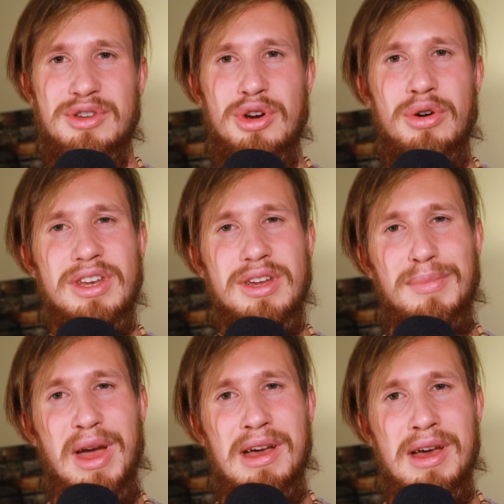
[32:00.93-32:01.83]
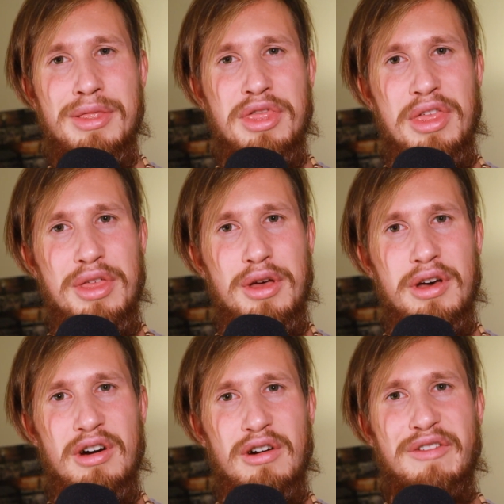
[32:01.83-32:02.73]
going the path
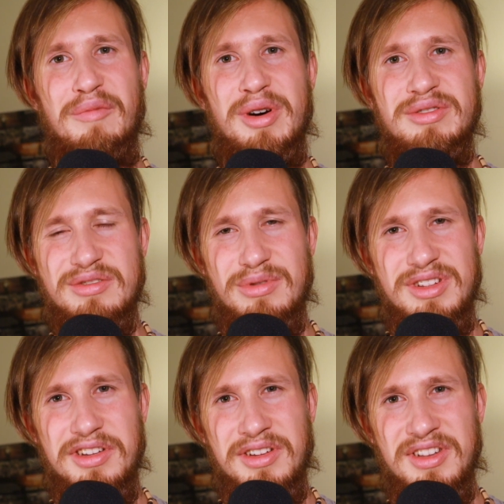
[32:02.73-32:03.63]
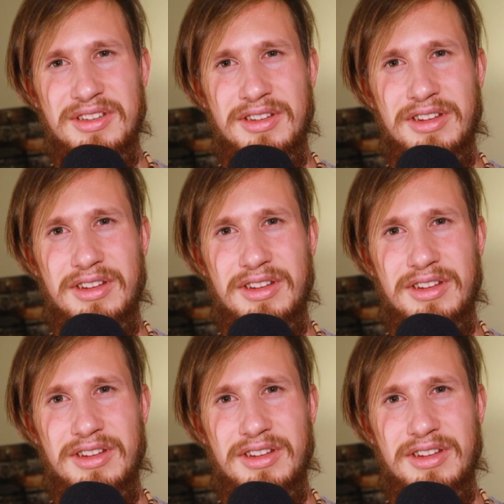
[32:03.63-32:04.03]
of most resistance.